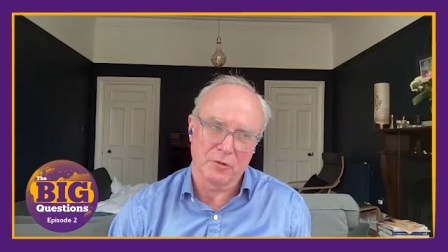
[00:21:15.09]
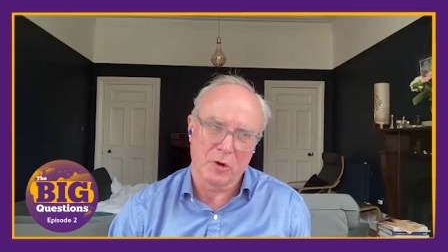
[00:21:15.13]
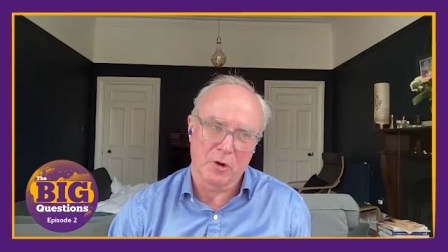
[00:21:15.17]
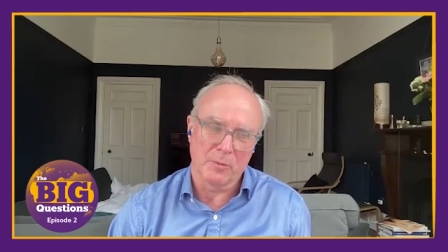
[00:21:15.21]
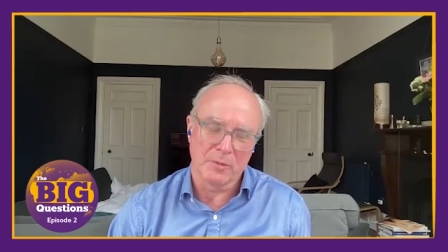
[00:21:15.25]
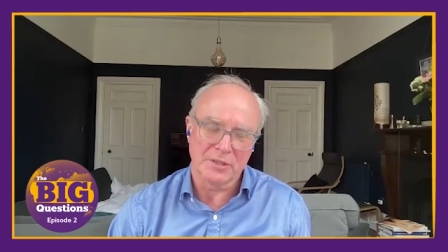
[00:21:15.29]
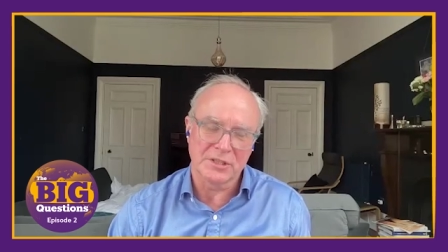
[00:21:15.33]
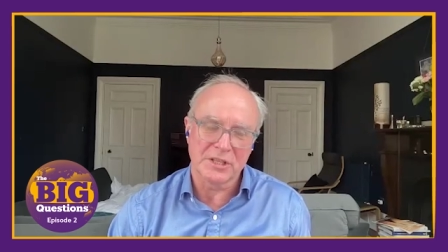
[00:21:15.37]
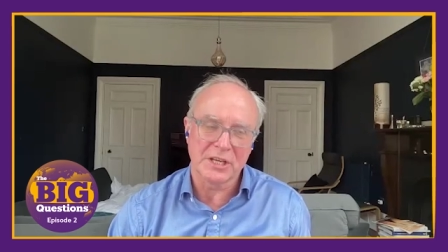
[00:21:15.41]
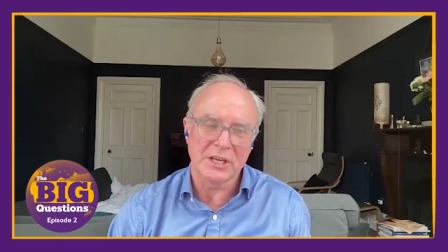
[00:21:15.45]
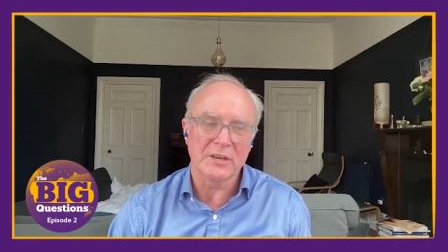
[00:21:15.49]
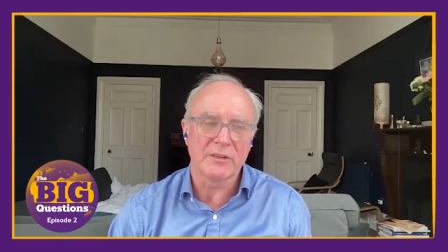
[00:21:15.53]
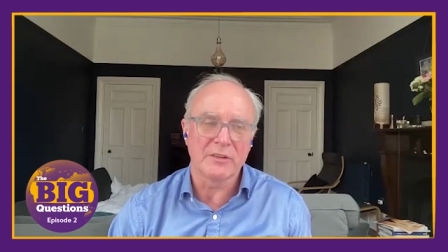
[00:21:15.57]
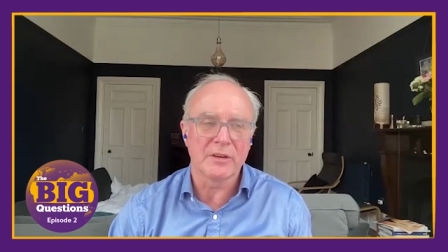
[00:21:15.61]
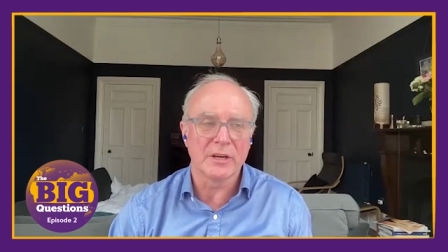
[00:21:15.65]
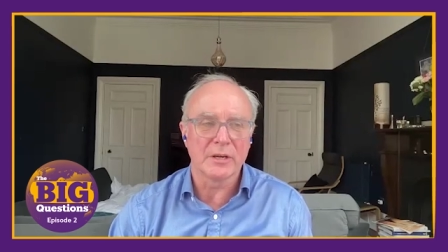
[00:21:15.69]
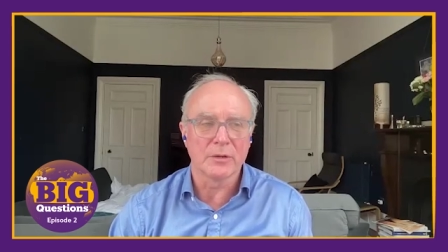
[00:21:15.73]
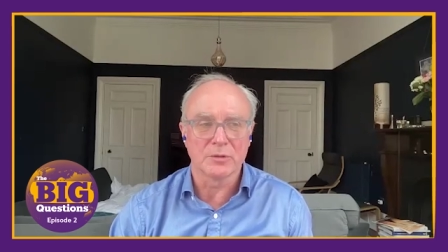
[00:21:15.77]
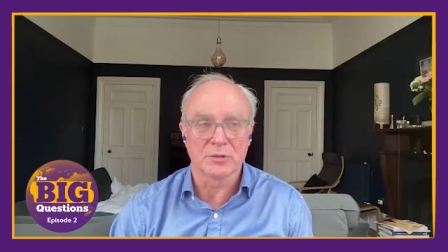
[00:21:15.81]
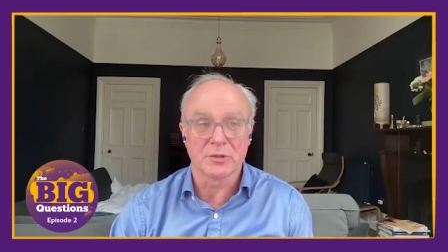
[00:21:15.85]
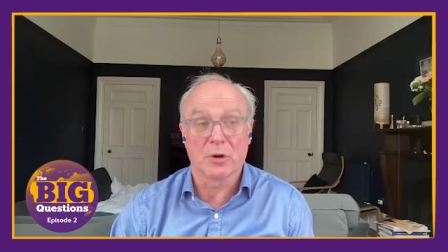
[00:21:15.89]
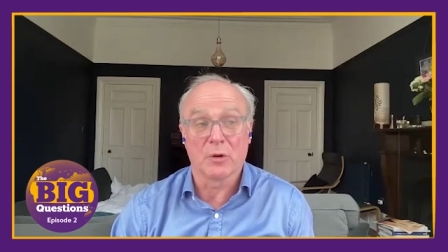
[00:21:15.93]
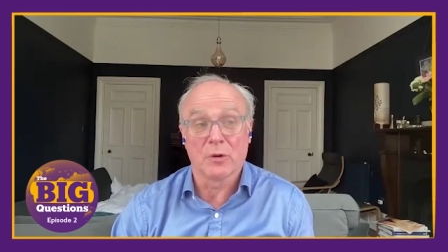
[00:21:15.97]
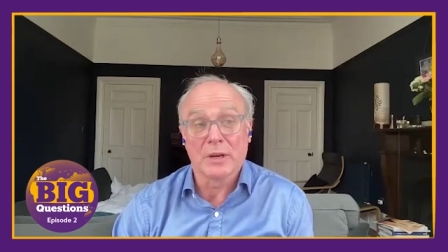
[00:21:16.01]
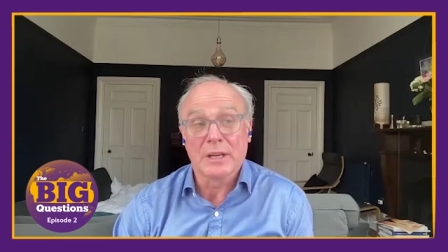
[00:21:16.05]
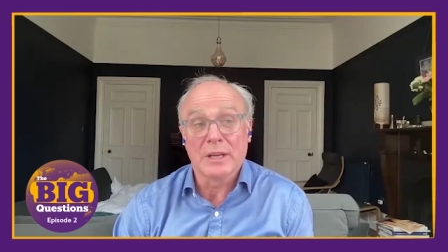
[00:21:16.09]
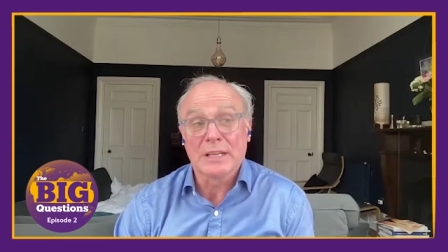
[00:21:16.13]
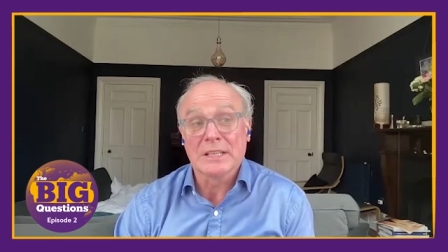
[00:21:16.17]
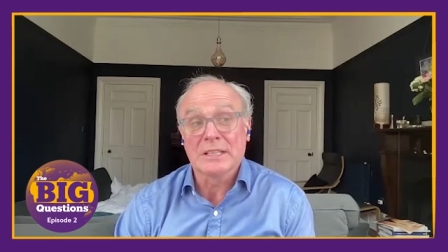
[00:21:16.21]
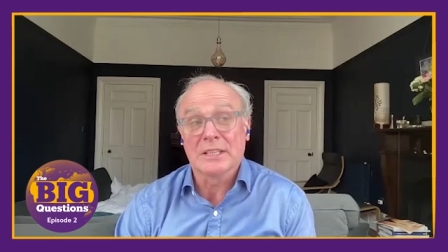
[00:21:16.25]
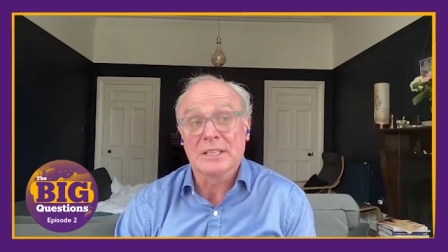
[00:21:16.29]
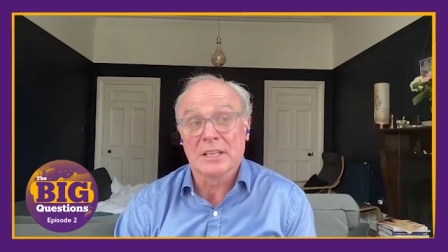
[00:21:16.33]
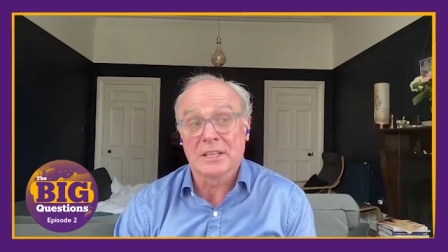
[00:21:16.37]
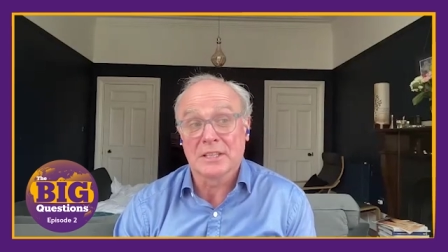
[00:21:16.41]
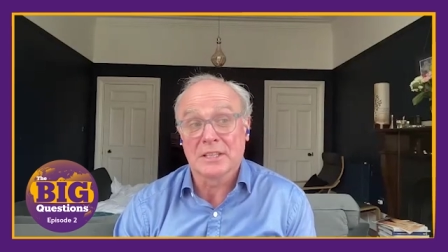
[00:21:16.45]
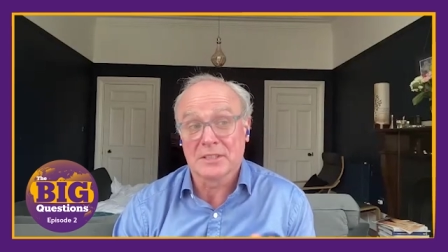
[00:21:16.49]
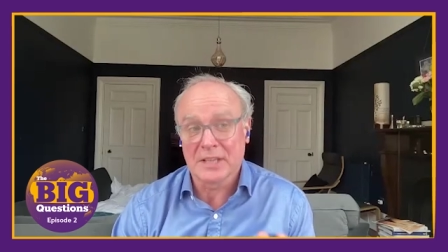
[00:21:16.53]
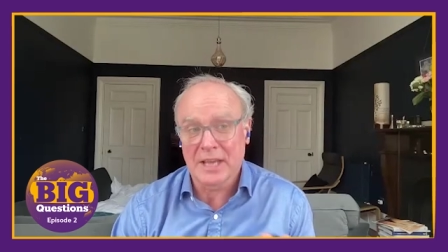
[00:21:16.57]
of raw materials or
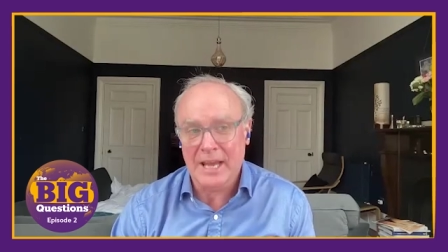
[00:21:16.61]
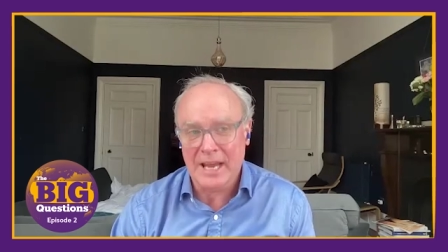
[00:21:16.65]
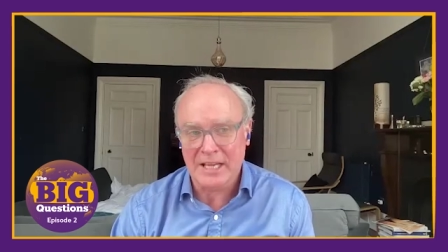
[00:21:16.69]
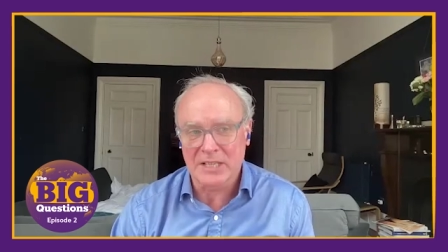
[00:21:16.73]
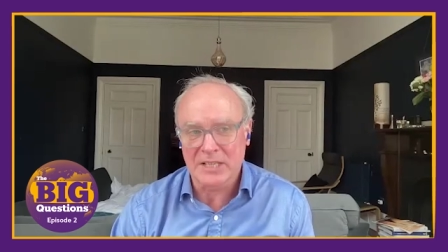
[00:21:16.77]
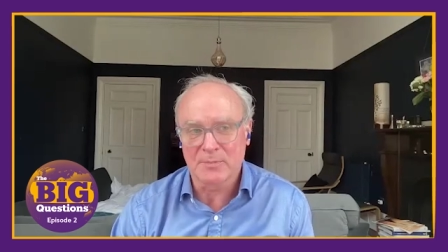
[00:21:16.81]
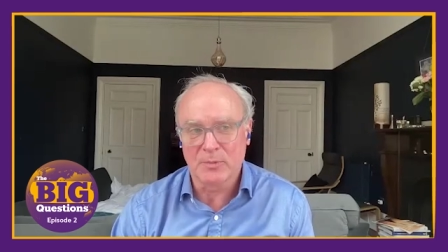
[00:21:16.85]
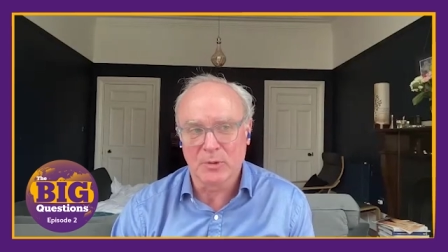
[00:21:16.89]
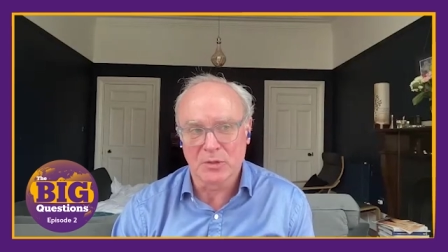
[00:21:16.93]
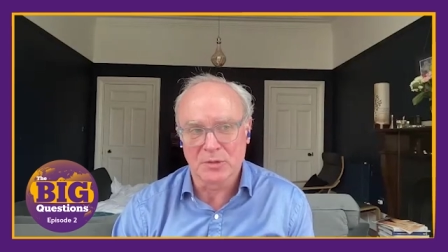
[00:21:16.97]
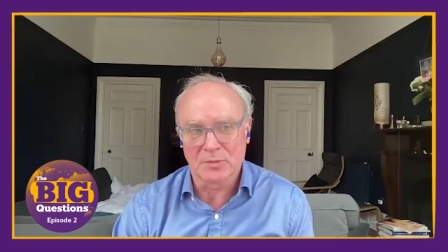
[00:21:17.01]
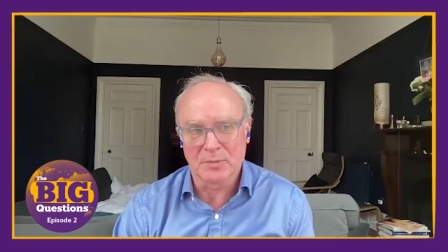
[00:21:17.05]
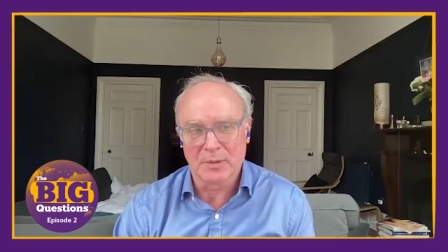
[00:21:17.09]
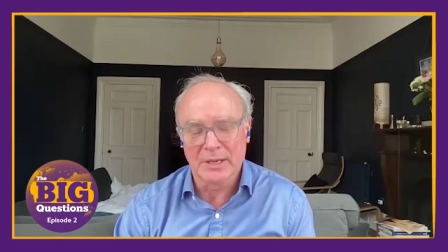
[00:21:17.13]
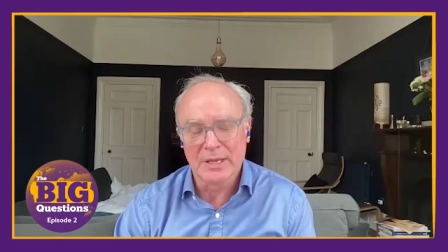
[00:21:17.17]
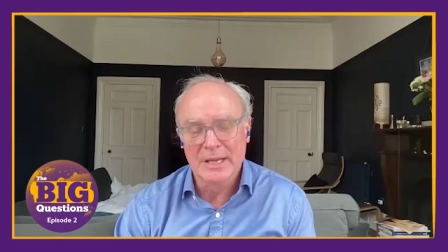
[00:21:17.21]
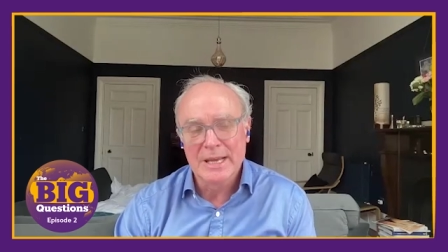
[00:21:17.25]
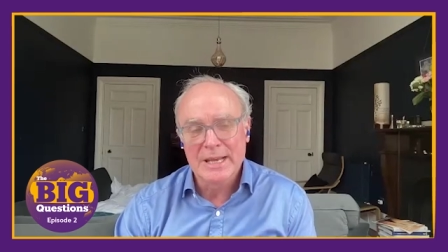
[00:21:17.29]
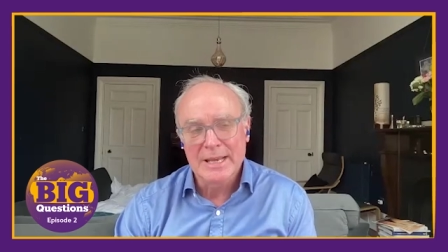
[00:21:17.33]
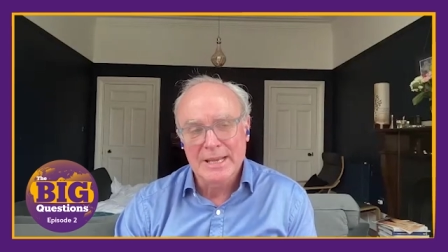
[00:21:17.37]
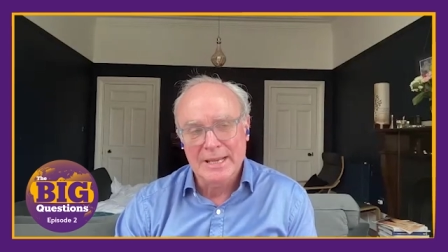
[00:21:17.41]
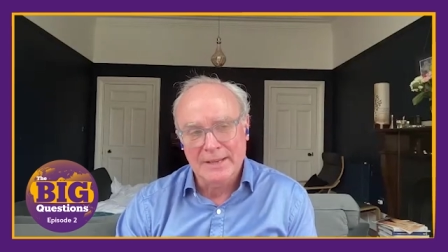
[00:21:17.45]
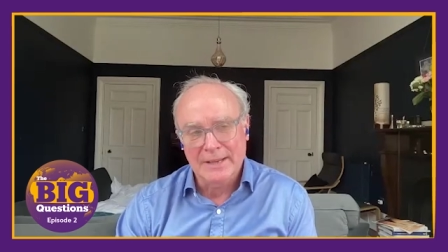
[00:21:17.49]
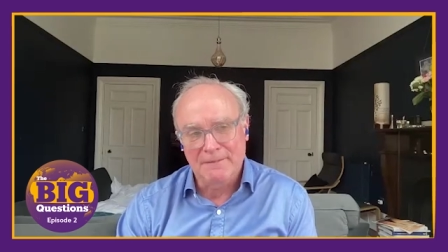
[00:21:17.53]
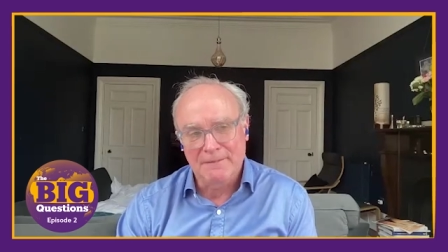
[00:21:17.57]
its exports, but